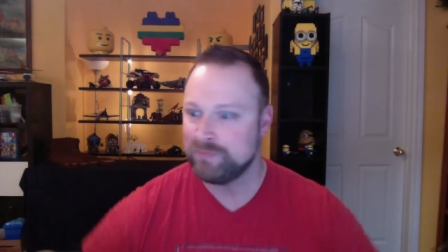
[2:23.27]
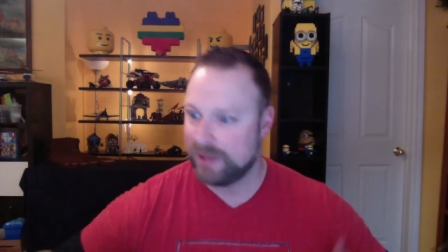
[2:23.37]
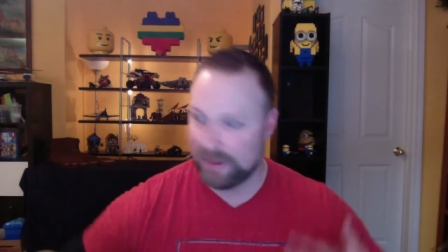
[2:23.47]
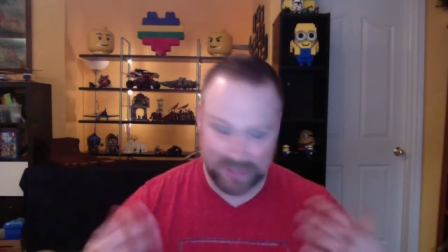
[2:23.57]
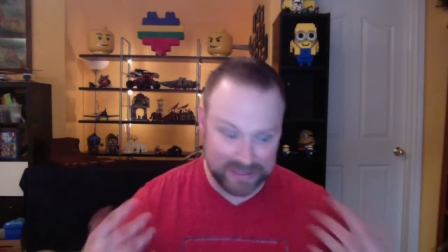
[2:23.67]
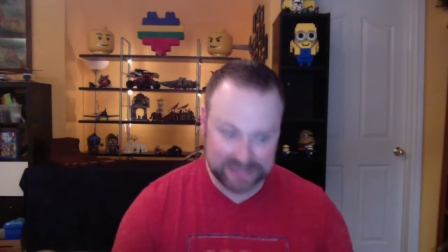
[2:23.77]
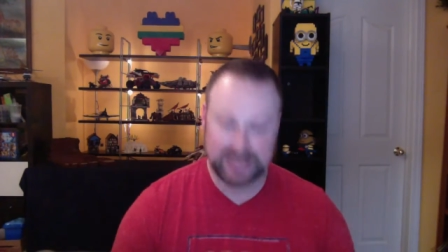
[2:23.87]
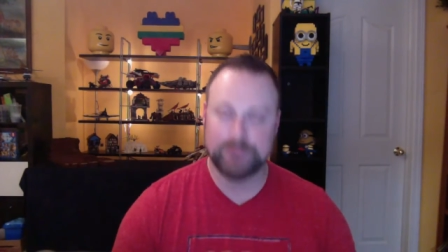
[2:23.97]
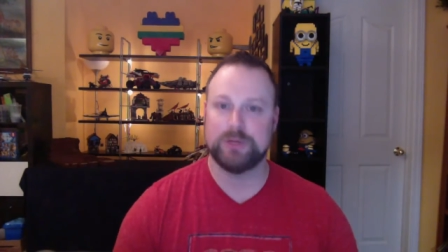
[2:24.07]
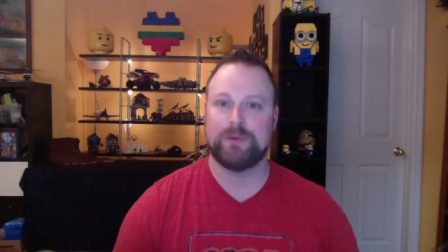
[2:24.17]
If they
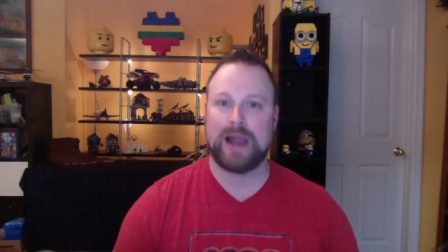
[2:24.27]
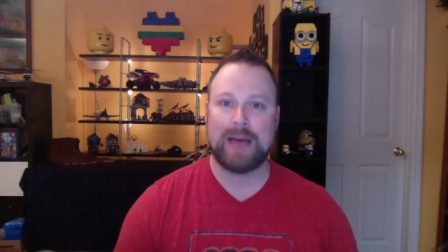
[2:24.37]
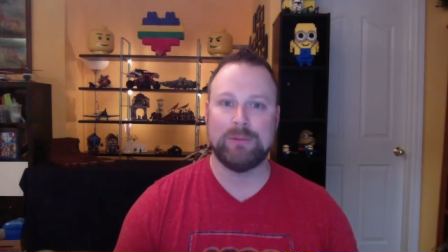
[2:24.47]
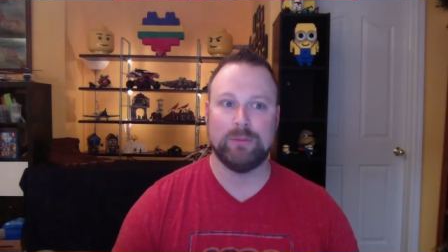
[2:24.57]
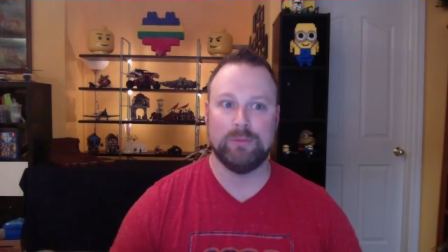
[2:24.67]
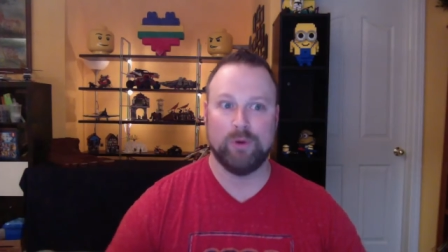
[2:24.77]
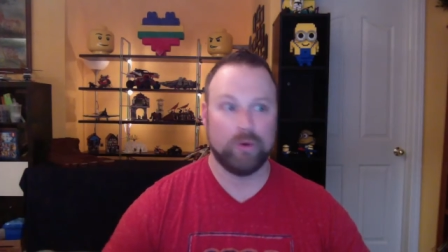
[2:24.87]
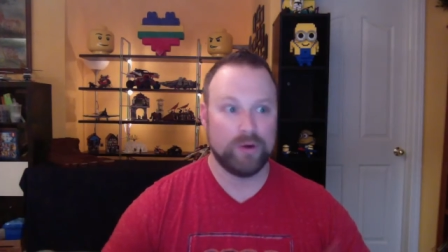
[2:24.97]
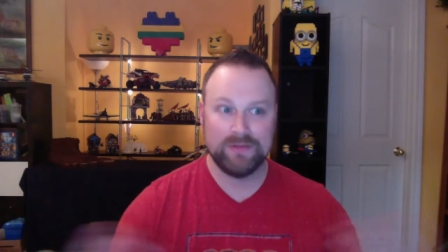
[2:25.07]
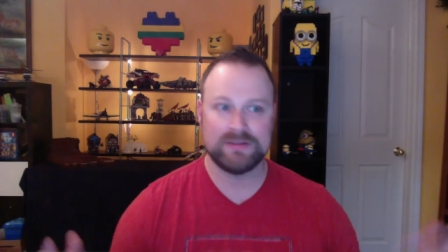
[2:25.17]
skipped a problem,
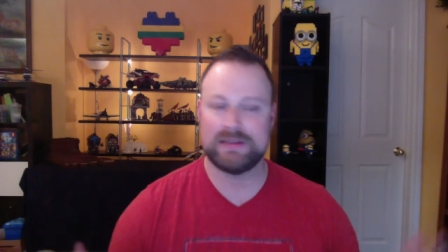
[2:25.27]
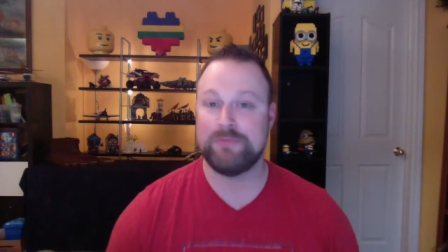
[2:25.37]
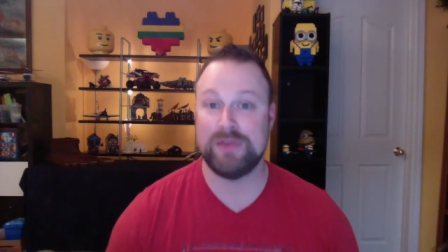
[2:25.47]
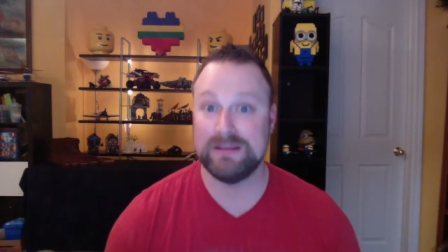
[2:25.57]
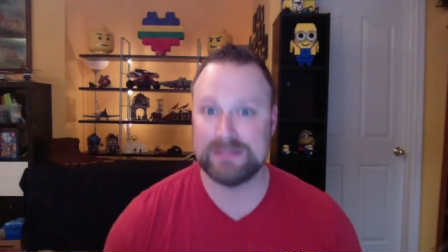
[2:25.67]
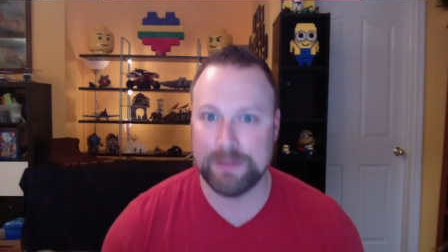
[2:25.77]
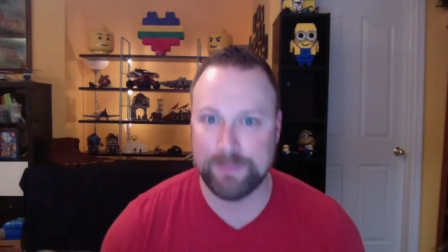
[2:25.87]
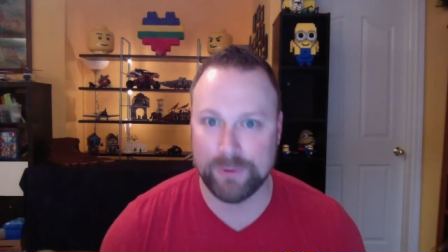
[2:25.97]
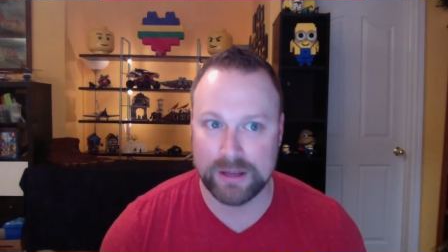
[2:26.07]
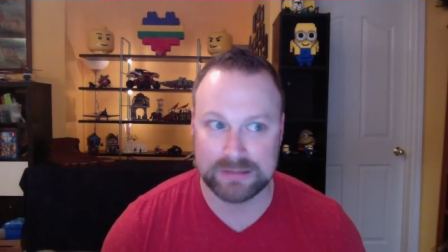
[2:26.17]
or even something as
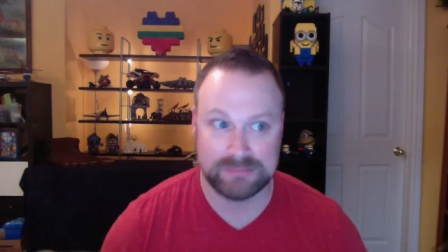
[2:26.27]
simple as,